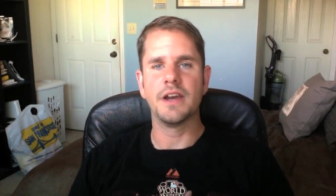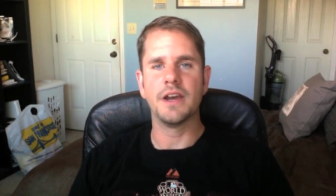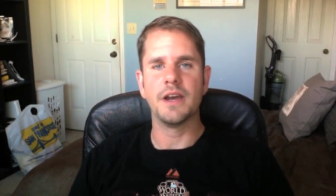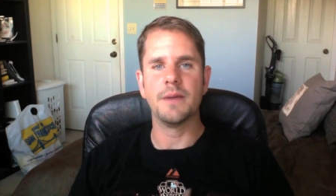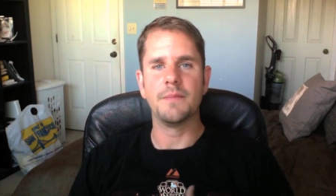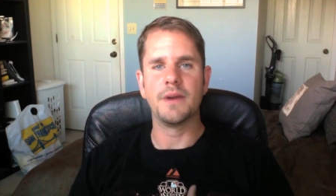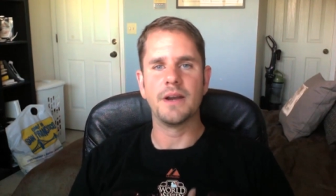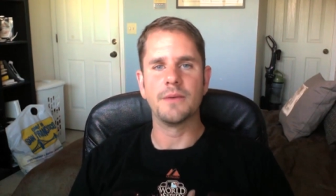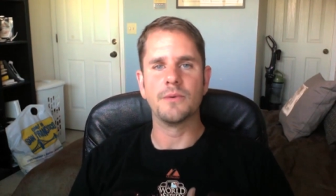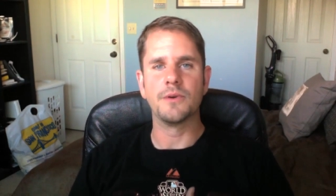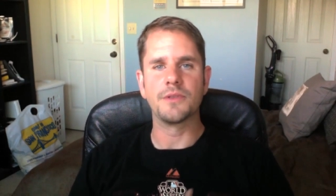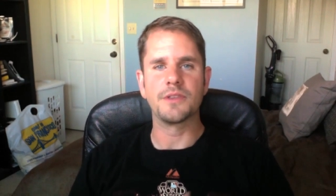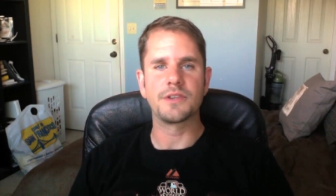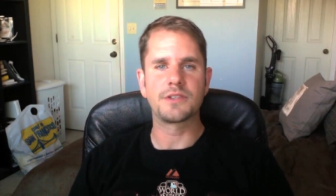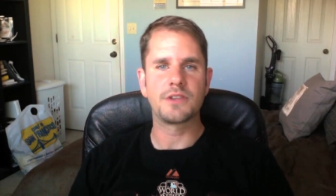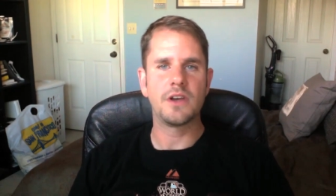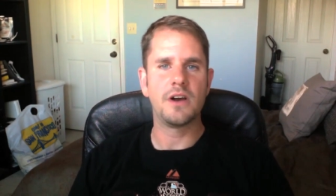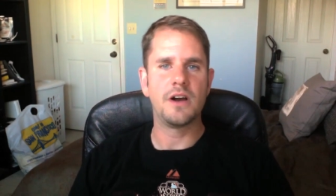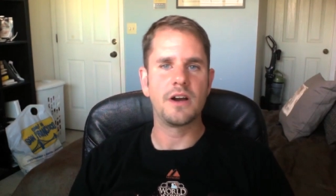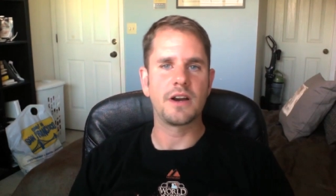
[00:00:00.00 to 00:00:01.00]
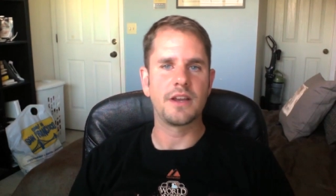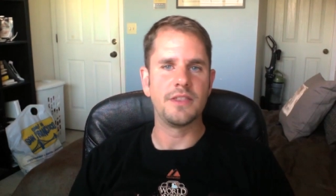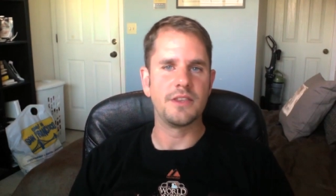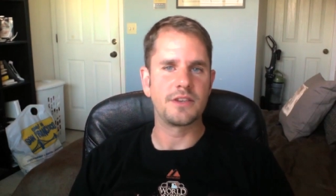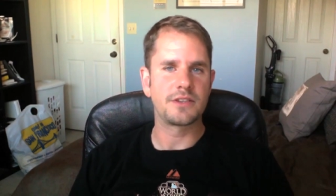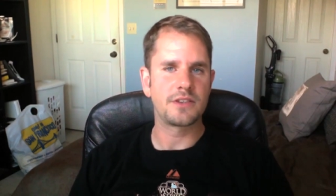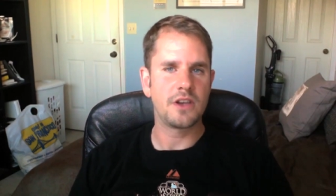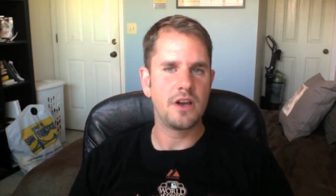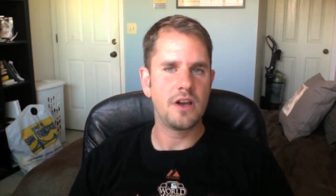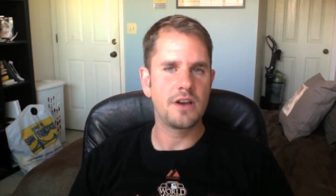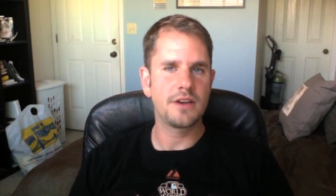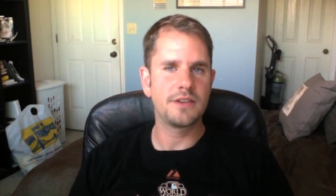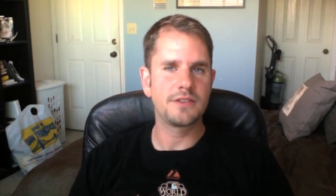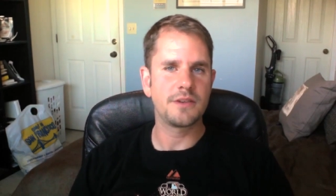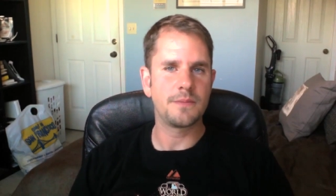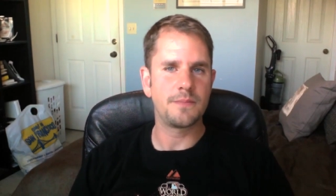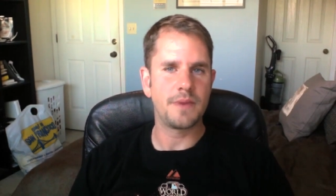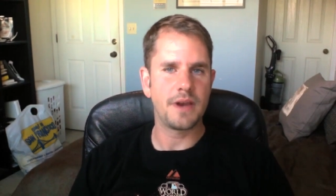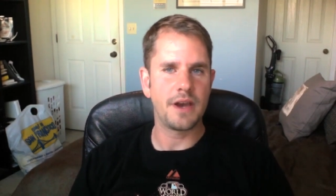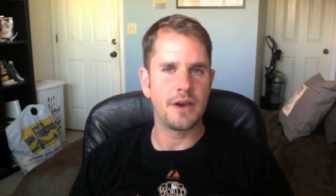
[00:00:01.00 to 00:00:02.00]
um, I wrote the song, and the song is
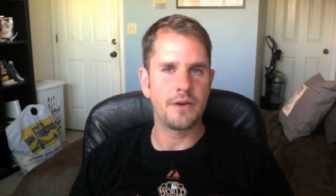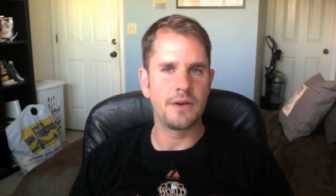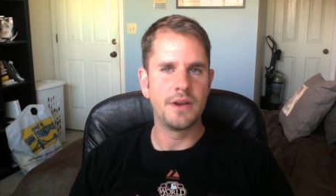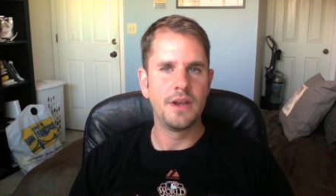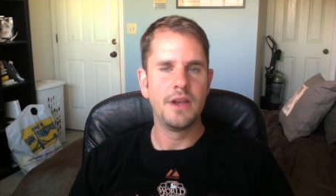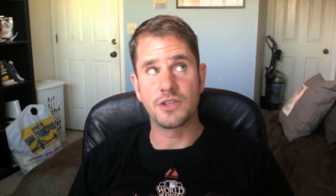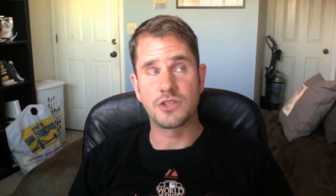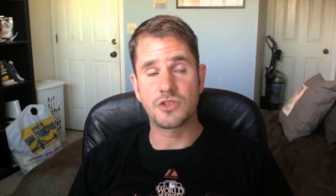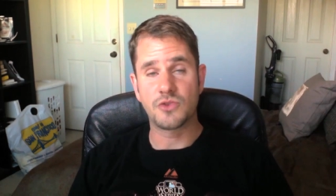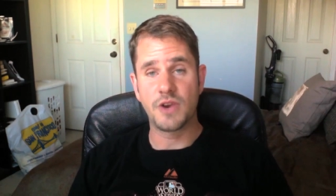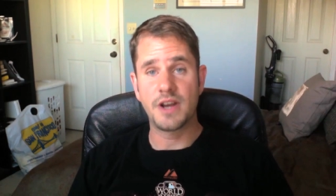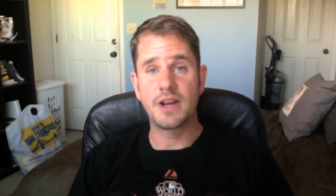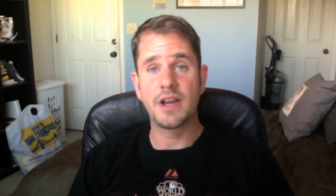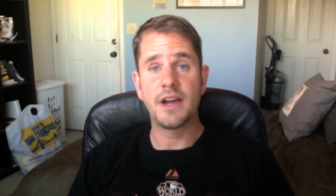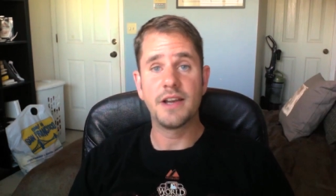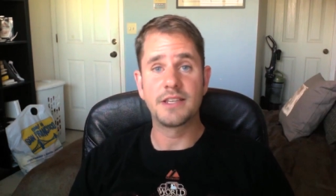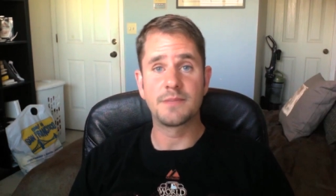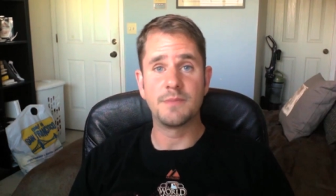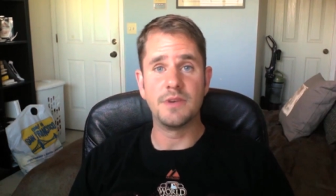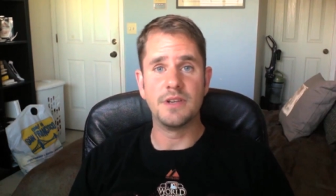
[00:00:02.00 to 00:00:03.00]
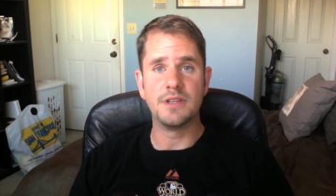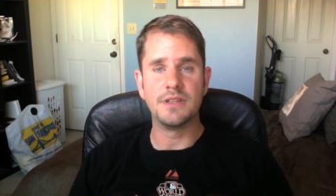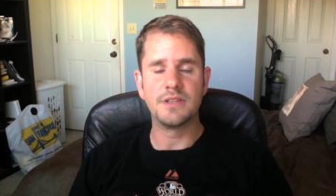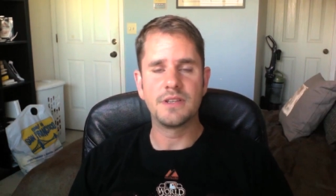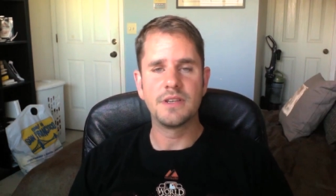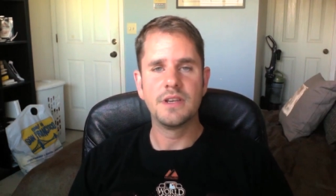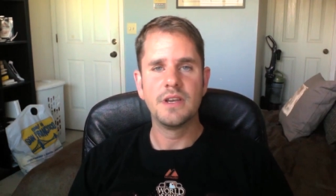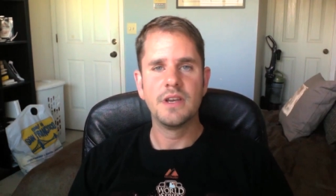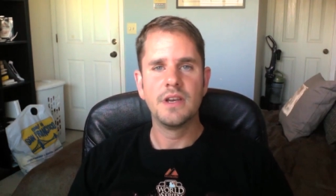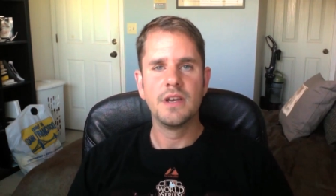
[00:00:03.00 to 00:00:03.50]
about a straight husband